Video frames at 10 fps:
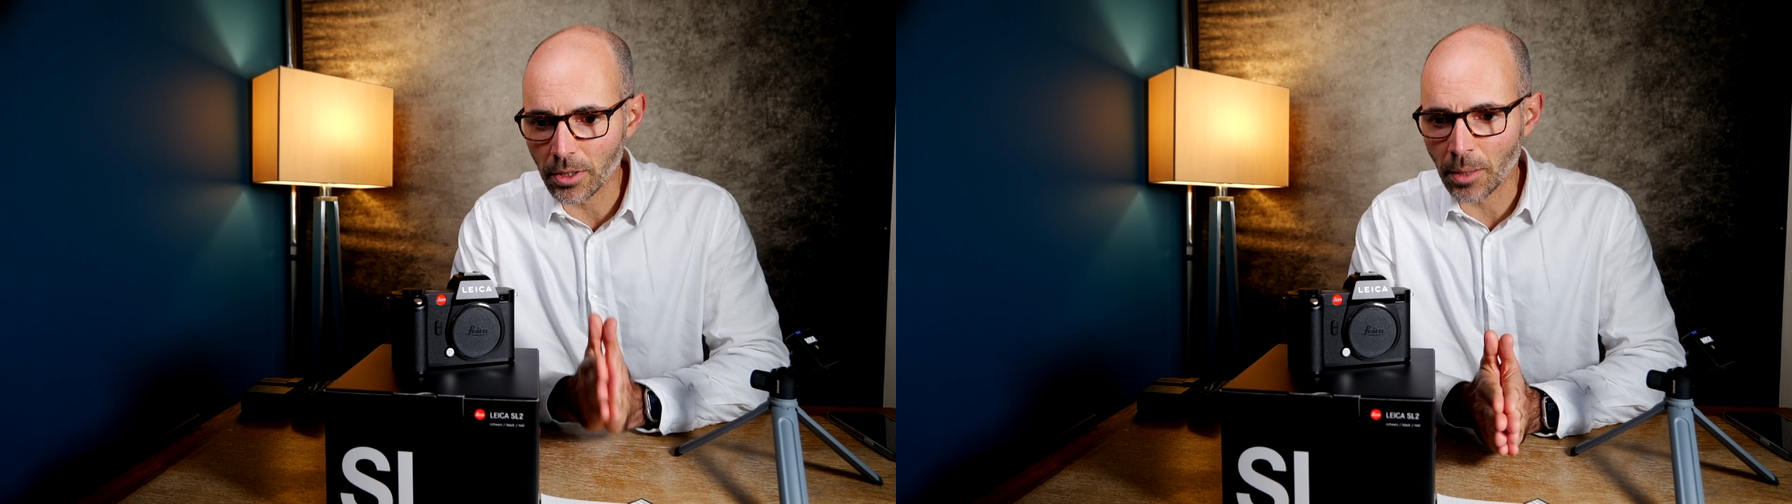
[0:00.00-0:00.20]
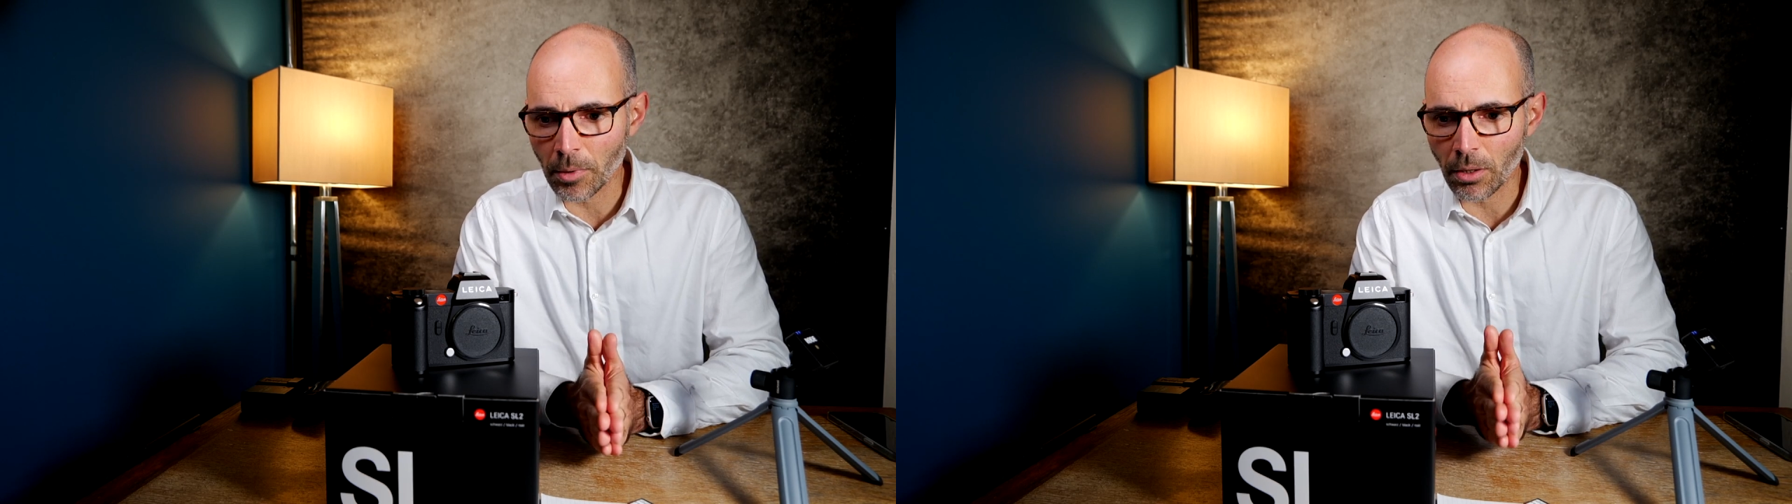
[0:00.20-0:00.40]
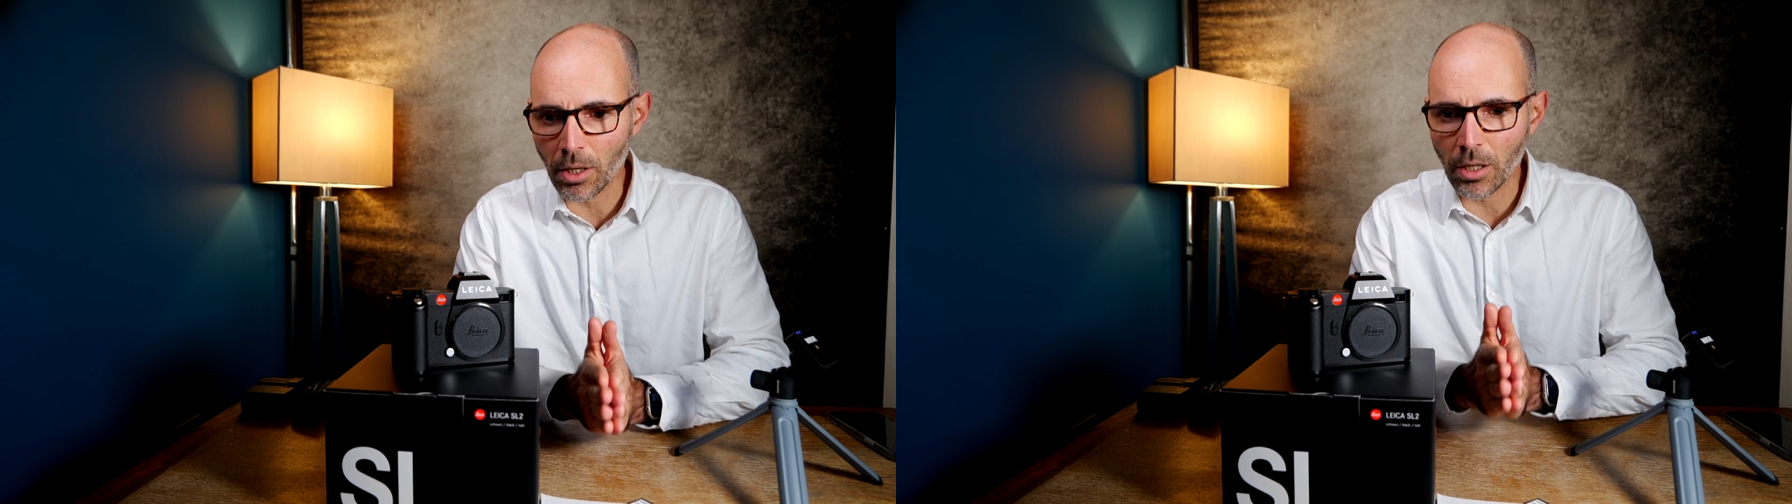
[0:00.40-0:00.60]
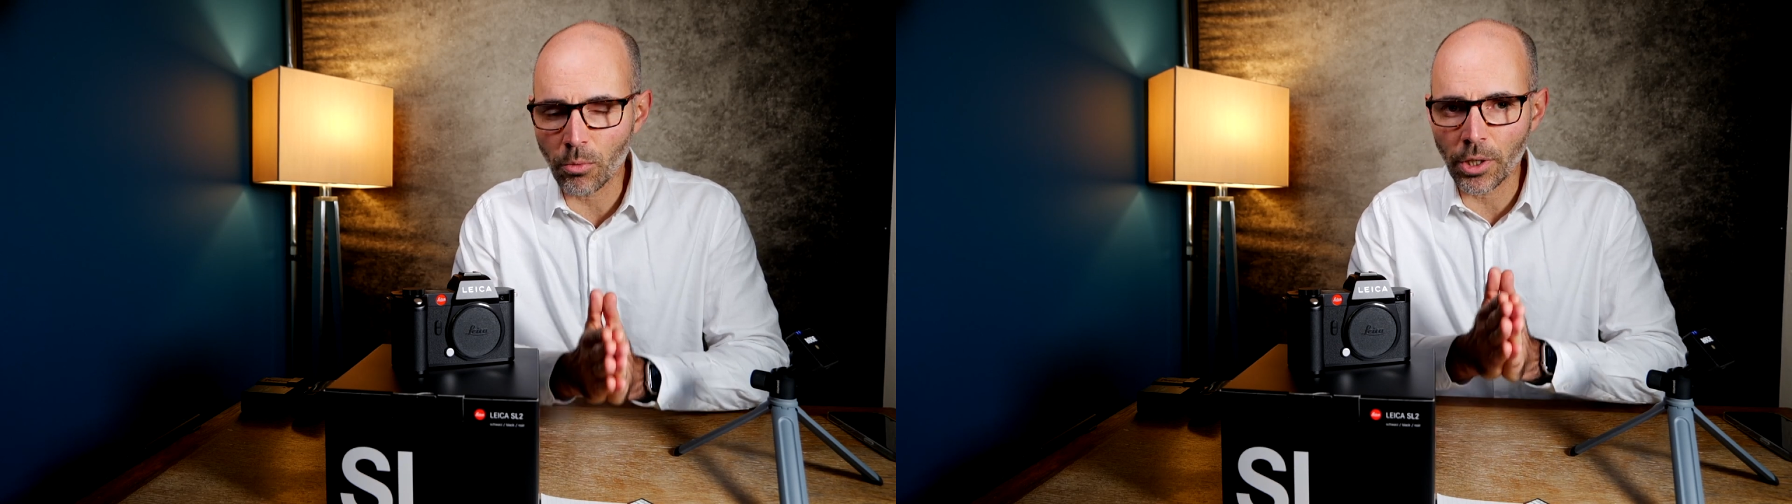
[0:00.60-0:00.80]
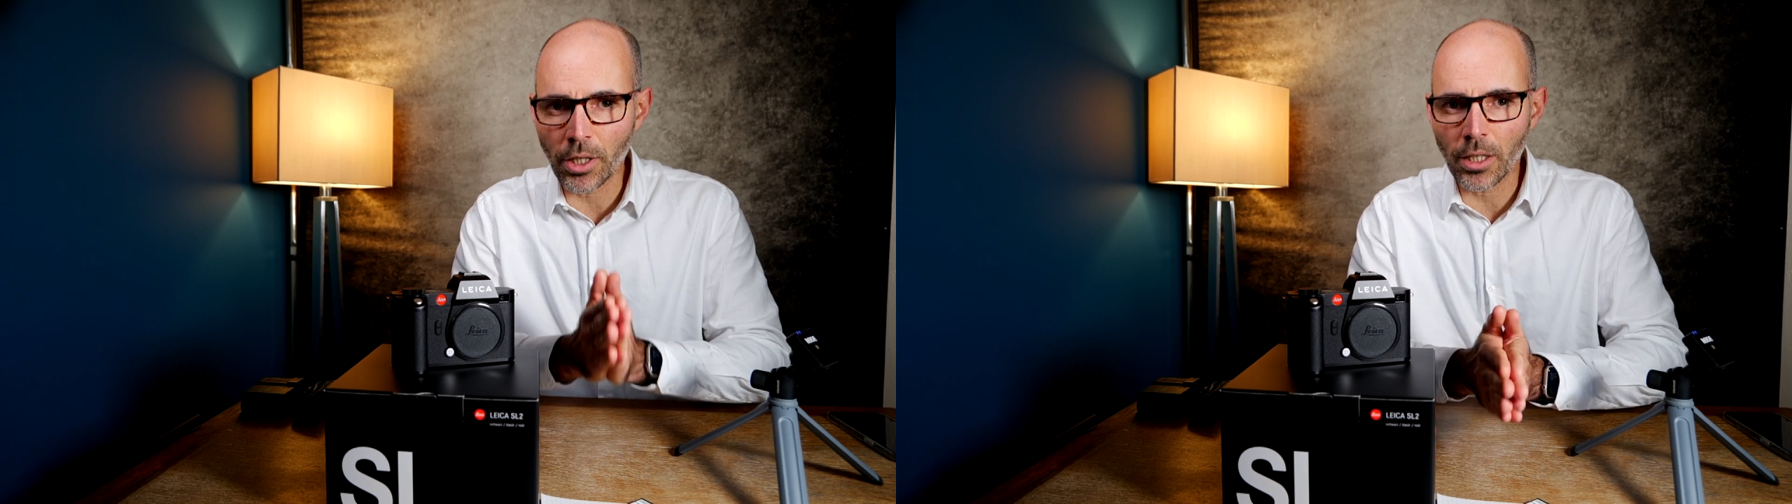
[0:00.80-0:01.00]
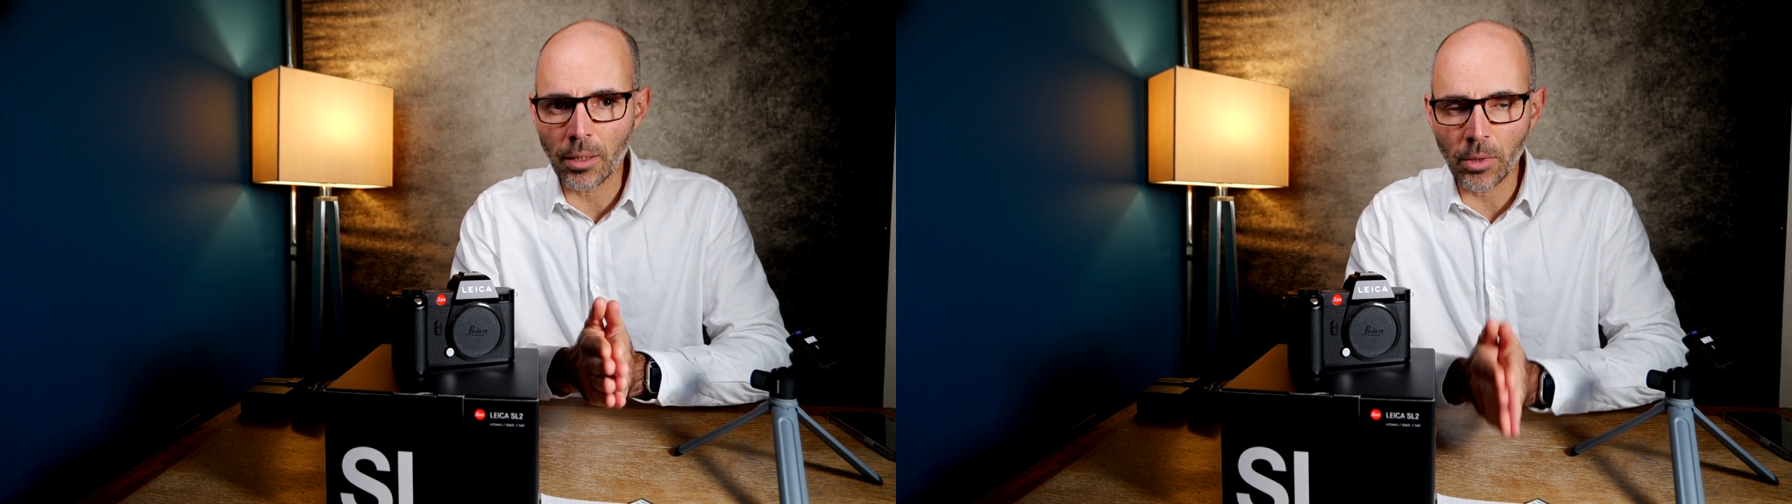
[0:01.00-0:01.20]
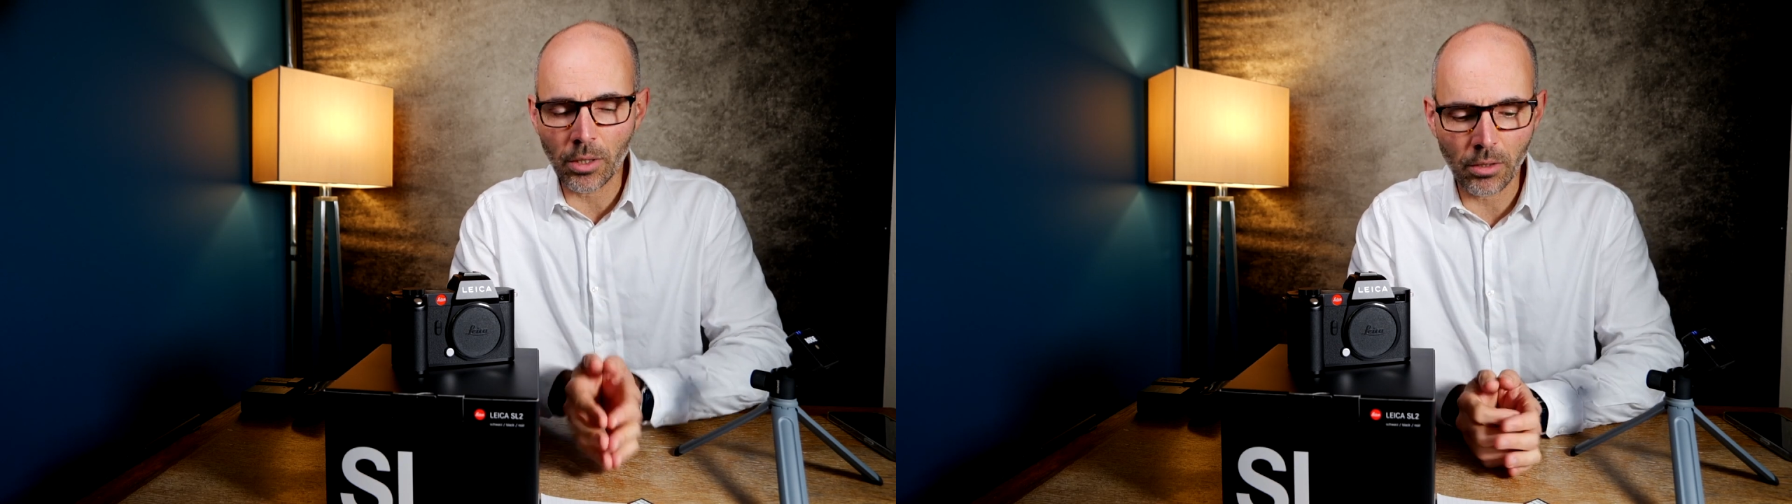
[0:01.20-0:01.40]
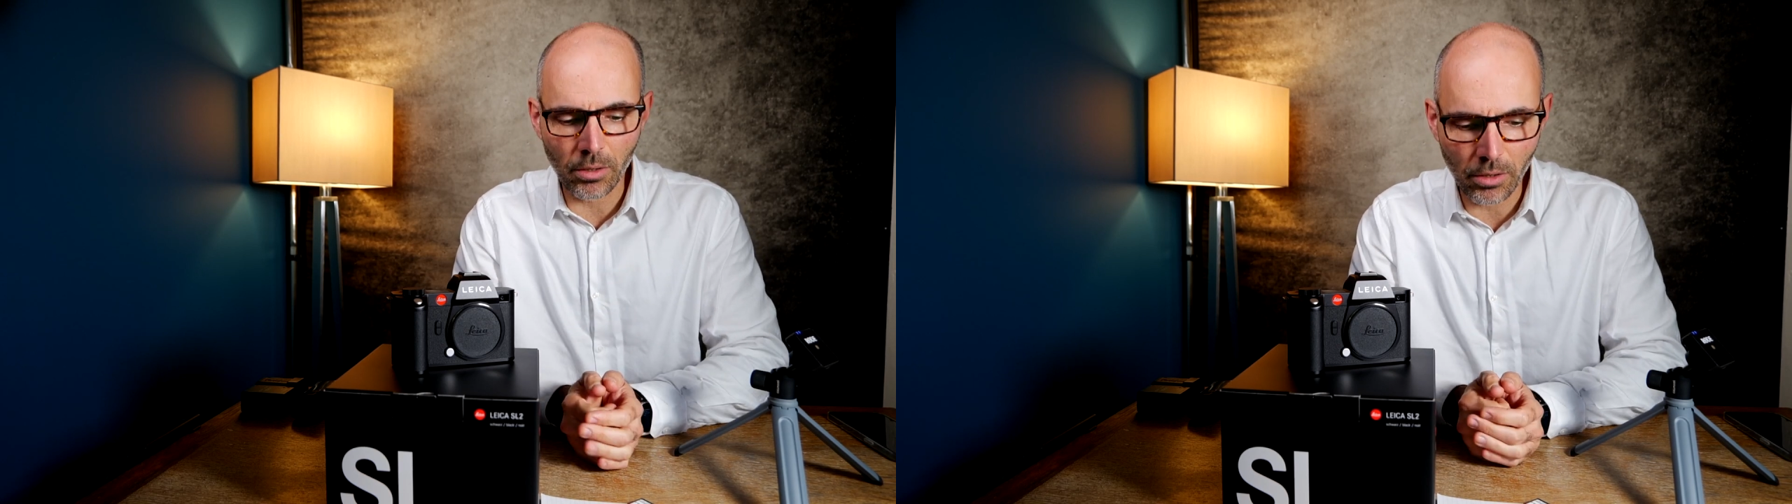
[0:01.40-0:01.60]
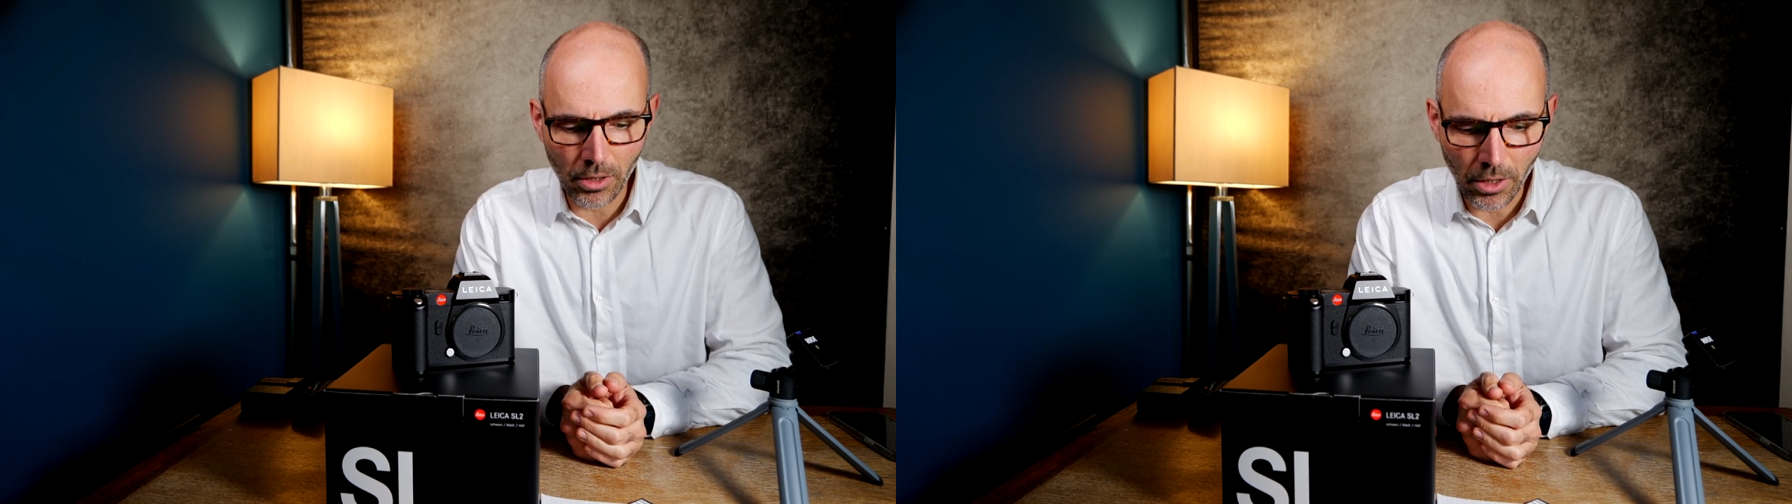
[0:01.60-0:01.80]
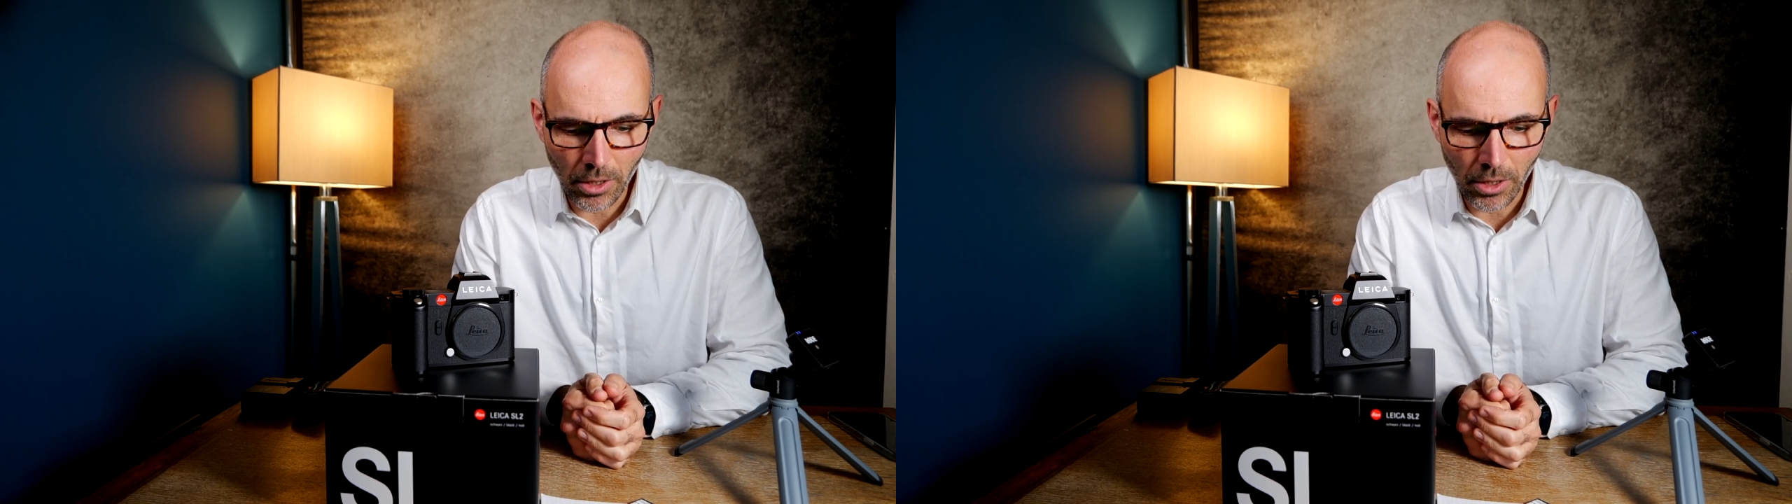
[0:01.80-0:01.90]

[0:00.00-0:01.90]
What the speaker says: camera when I am in a